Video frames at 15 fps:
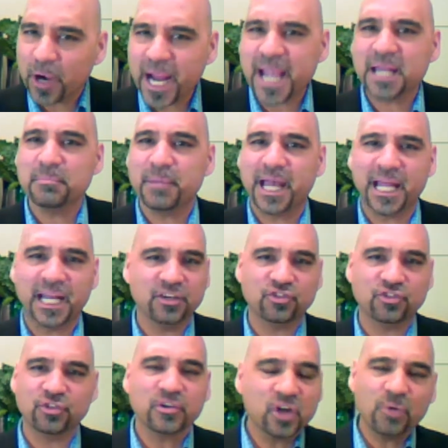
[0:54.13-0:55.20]
brand
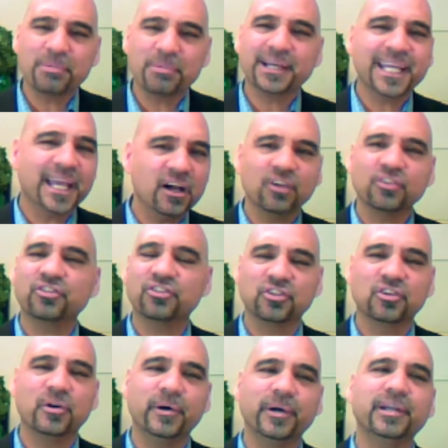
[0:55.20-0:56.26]
manager nobody else
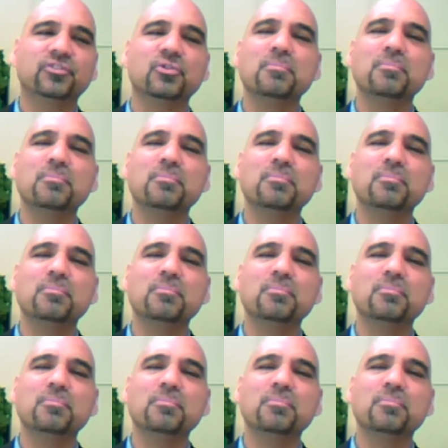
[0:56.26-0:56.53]
is going